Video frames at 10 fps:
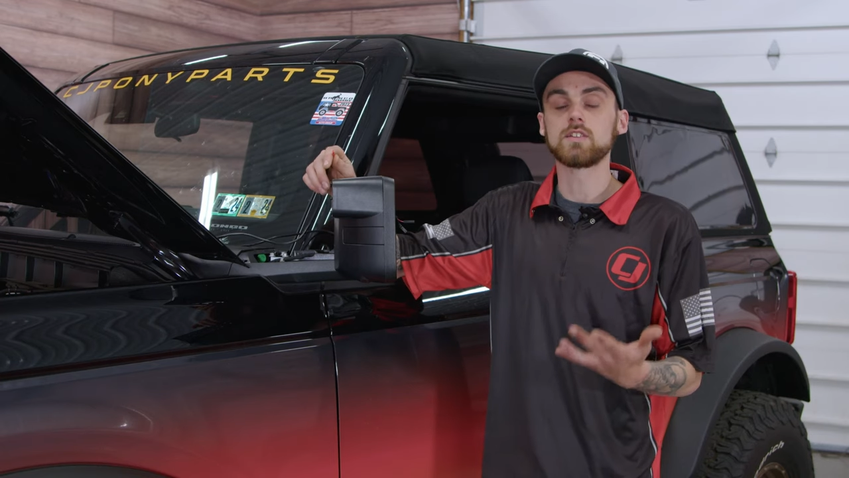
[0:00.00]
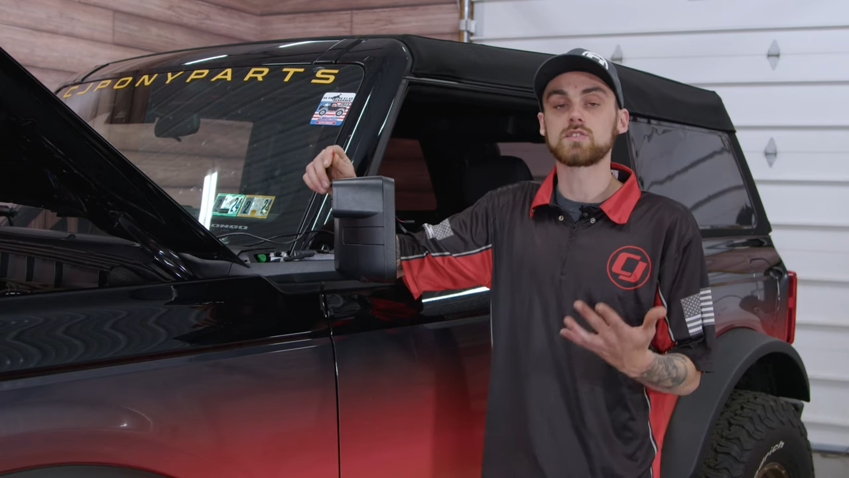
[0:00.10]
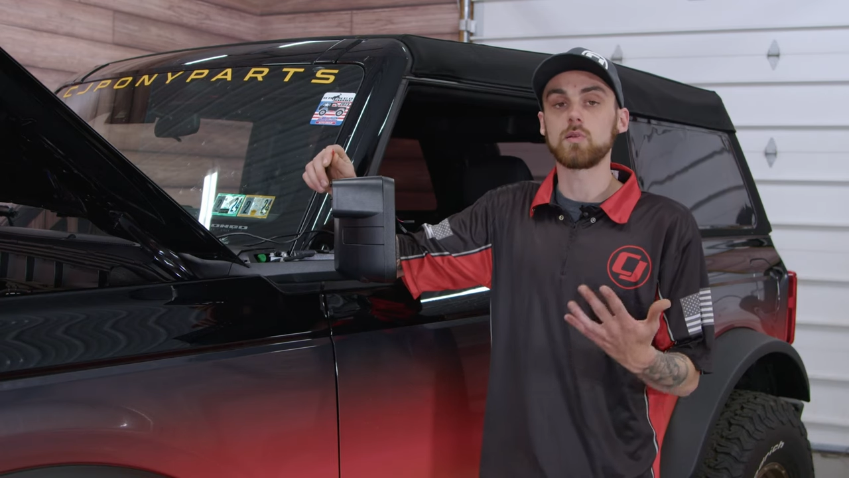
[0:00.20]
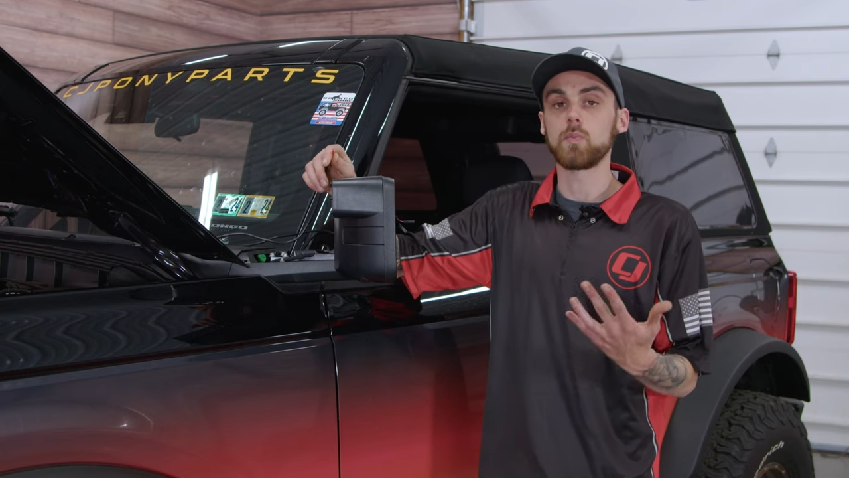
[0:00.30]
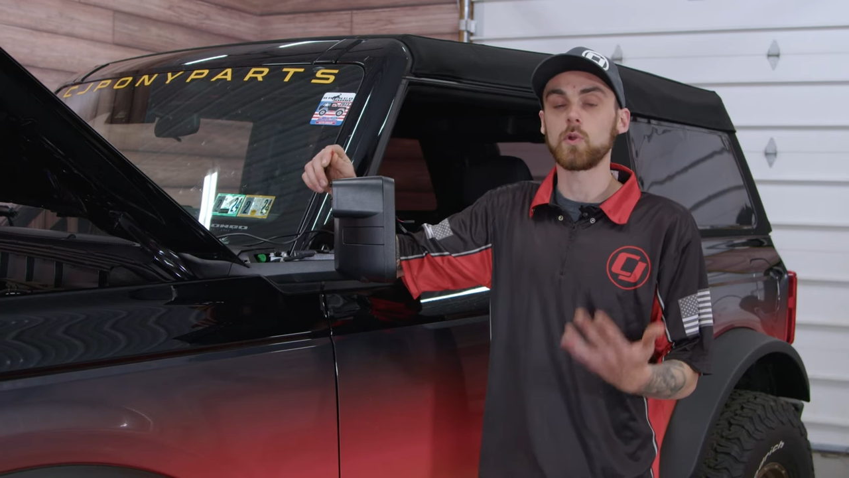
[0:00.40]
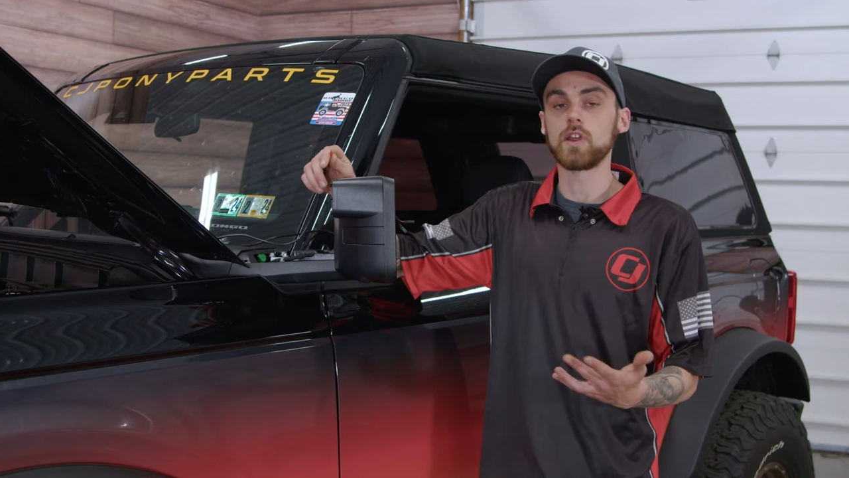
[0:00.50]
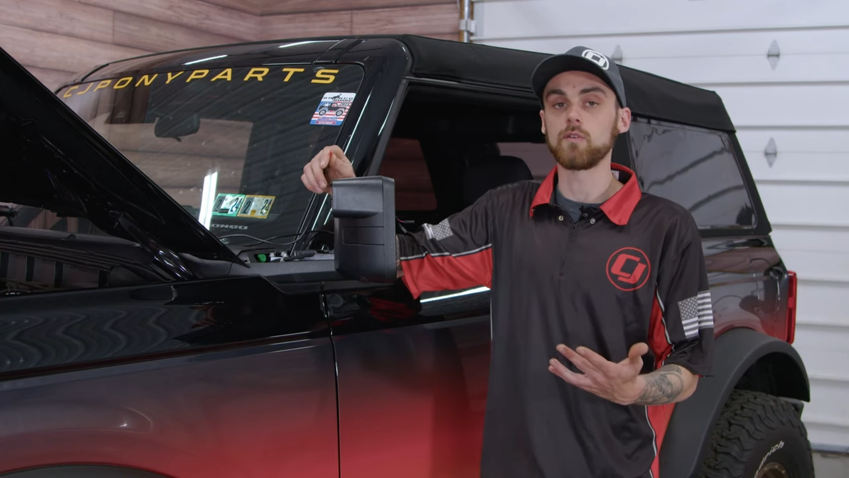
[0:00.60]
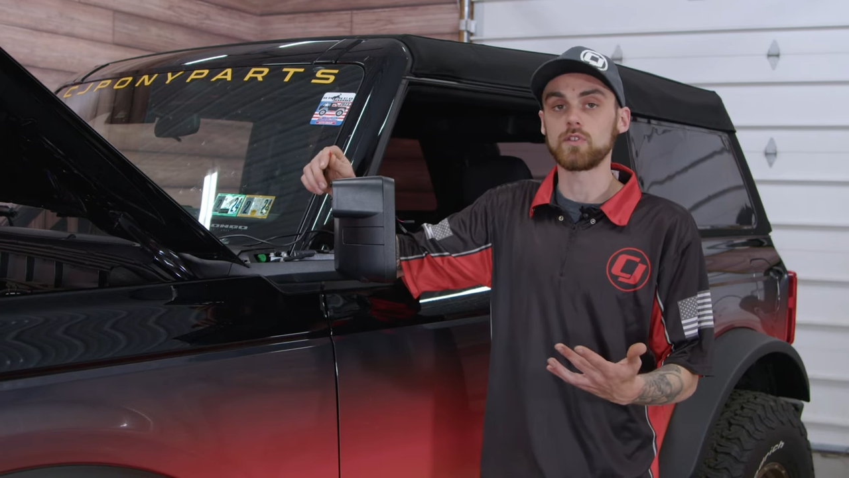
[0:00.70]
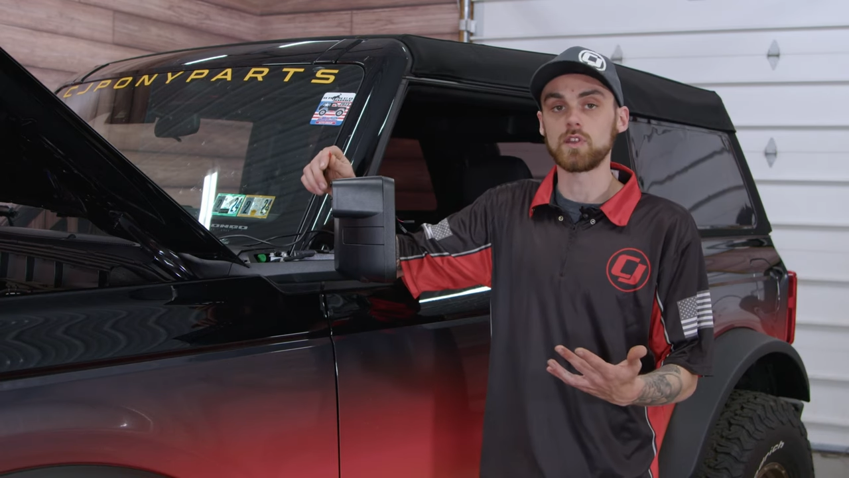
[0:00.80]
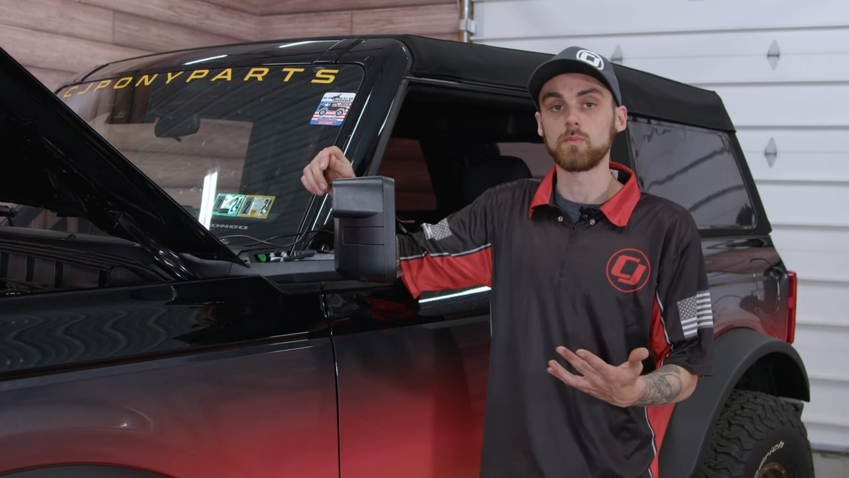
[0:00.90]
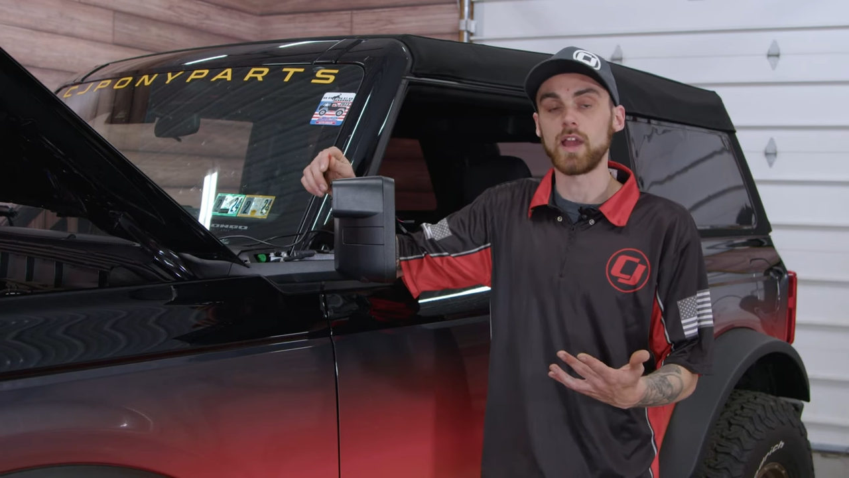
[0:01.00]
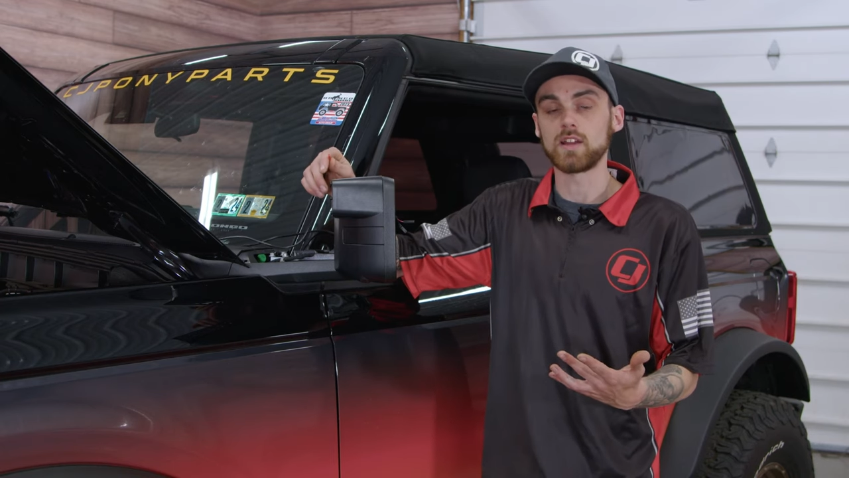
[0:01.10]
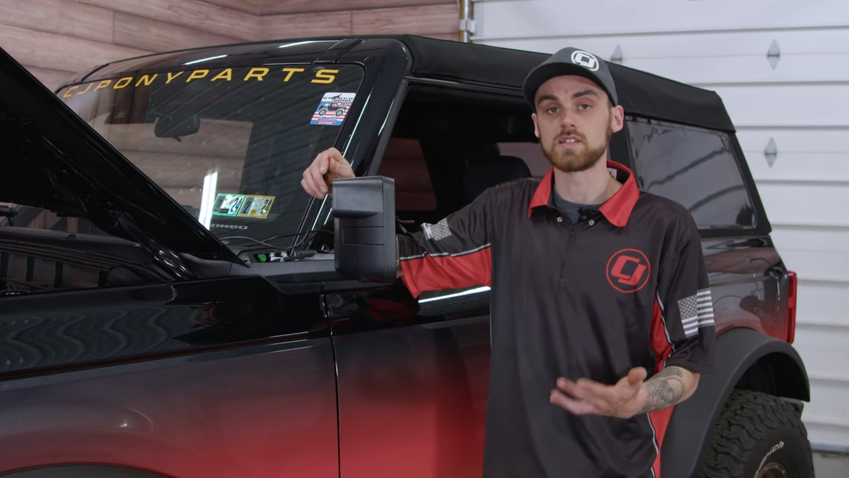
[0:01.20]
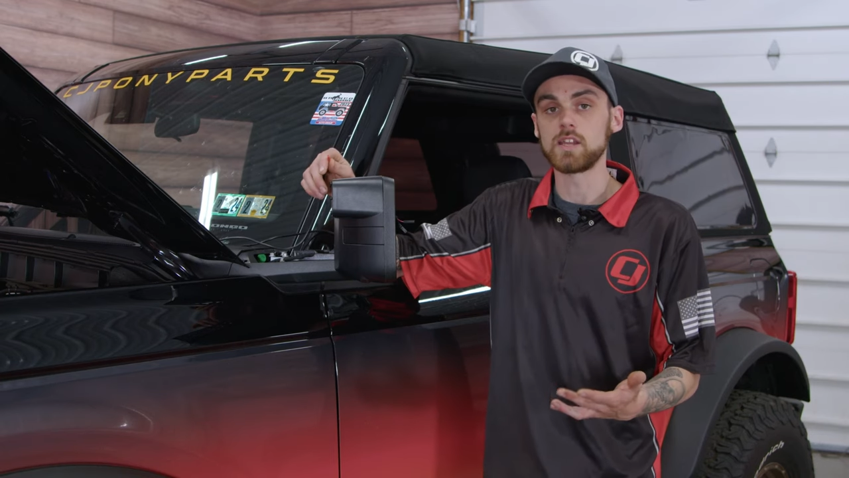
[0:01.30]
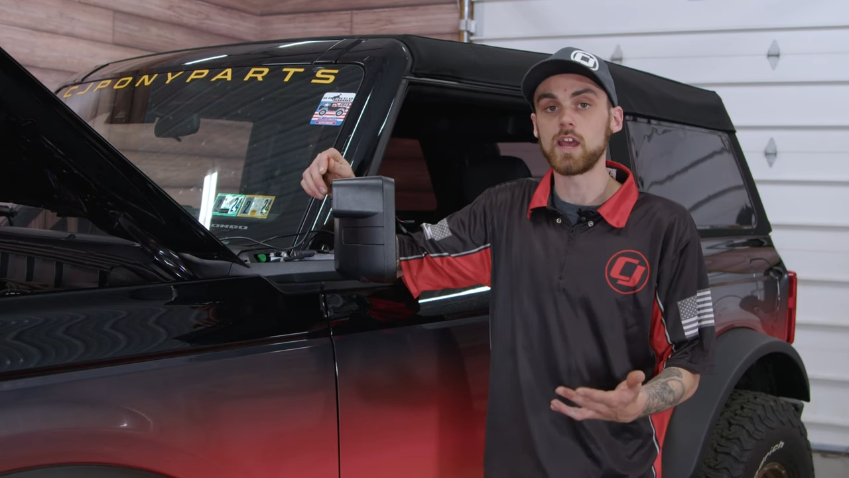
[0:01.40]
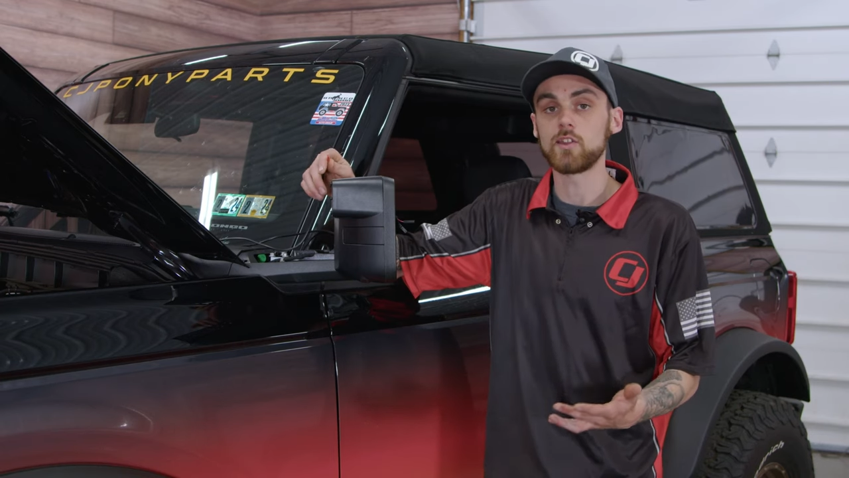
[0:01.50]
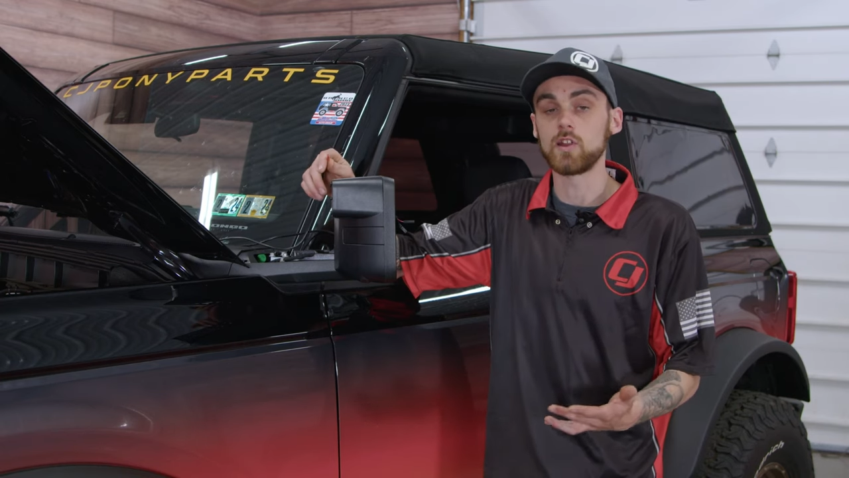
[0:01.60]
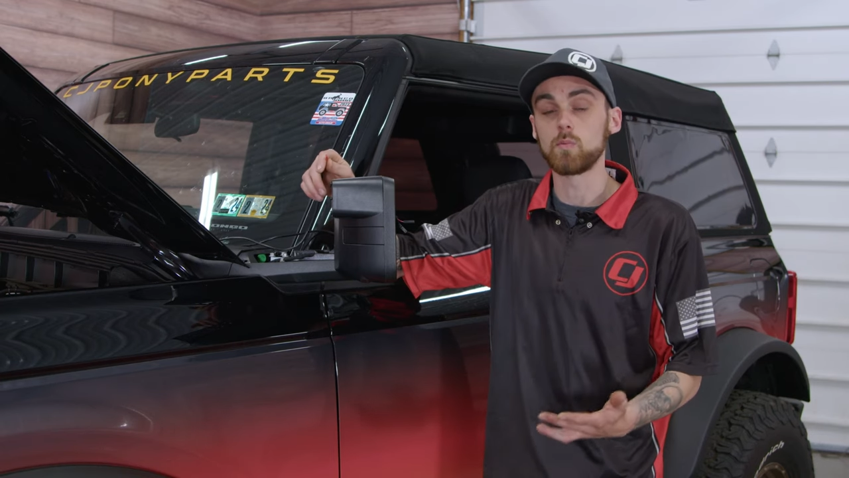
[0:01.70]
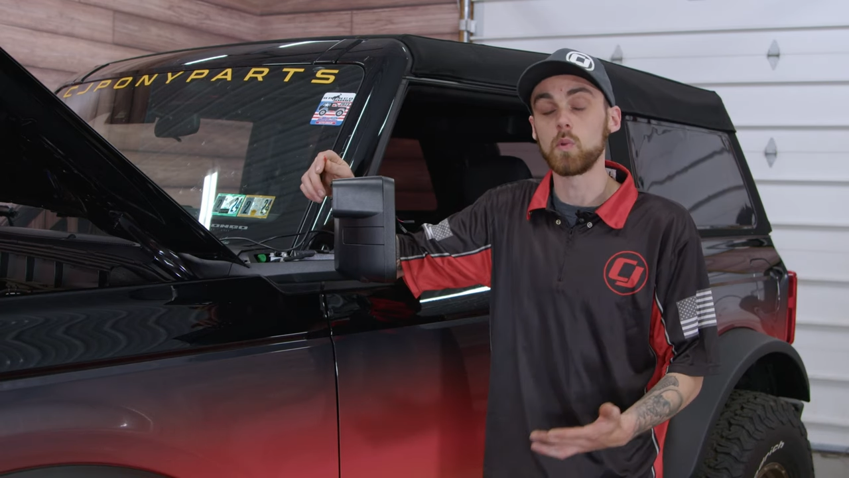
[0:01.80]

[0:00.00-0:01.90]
and start putting everything back together.